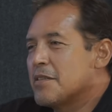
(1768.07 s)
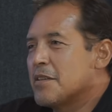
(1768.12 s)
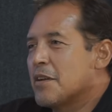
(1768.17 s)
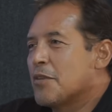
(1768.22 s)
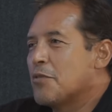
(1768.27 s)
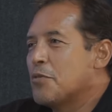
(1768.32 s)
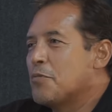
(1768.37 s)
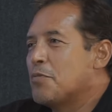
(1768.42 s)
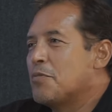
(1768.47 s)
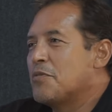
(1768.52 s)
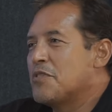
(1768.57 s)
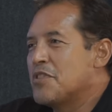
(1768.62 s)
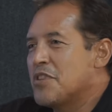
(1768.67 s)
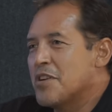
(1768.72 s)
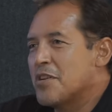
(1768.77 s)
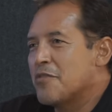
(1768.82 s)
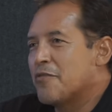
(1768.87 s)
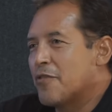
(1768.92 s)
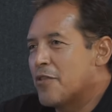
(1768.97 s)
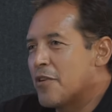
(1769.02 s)
a good
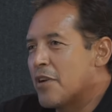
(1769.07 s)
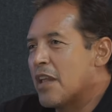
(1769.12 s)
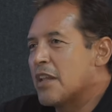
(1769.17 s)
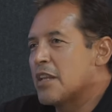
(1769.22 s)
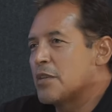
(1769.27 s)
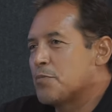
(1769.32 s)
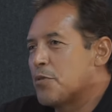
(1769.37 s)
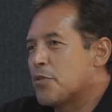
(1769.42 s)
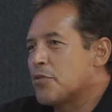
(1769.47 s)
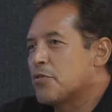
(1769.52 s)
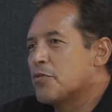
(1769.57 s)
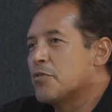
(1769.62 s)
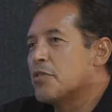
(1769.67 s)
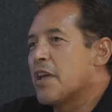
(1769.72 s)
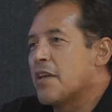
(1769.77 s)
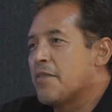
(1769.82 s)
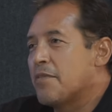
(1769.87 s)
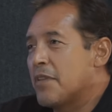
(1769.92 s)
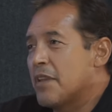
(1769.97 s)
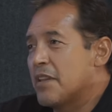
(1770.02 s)
year for ALAS Pro Tour,
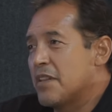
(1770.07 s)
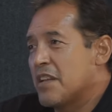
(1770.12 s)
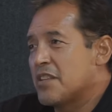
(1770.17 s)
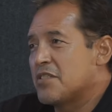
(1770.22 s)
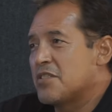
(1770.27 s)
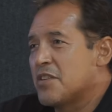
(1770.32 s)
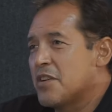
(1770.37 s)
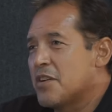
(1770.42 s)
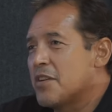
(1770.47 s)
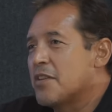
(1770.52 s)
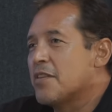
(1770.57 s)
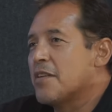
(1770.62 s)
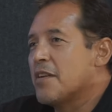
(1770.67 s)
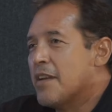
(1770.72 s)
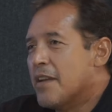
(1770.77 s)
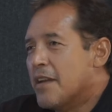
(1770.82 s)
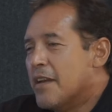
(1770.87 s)
and the next year,